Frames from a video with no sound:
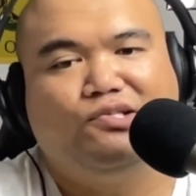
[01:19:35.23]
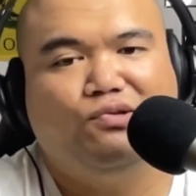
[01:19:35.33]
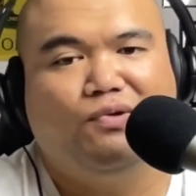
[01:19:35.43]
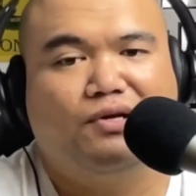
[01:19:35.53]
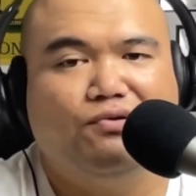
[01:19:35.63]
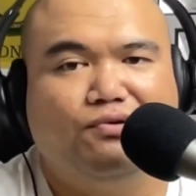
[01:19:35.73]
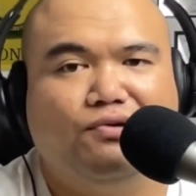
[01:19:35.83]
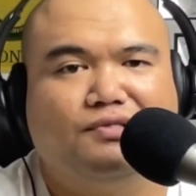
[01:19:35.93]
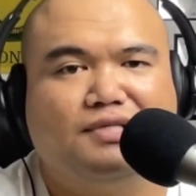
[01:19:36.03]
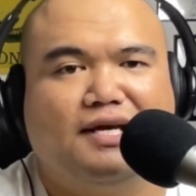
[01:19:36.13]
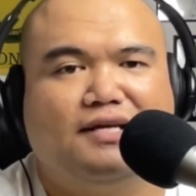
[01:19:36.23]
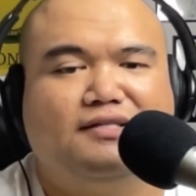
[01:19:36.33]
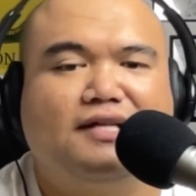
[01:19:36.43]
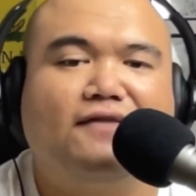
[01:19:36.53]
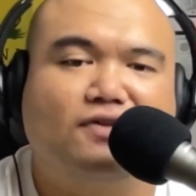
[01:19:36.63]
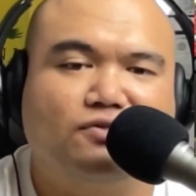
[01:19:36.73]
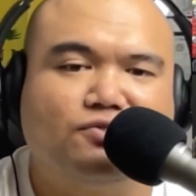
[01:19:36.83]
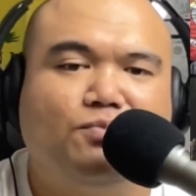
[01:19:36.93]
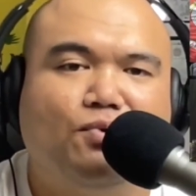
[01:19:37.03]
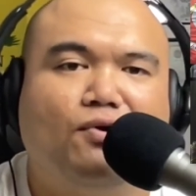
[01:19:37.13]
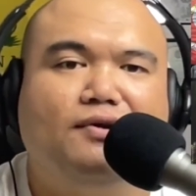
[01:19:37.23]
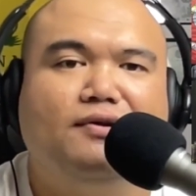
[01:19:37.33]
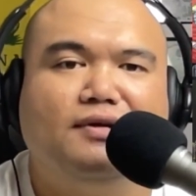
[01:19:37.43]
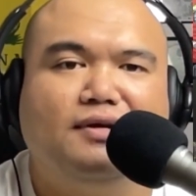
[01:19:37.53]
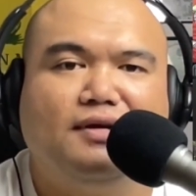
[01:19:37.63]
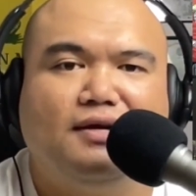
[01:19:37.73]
to recruiters like Staff Sergeant Porter,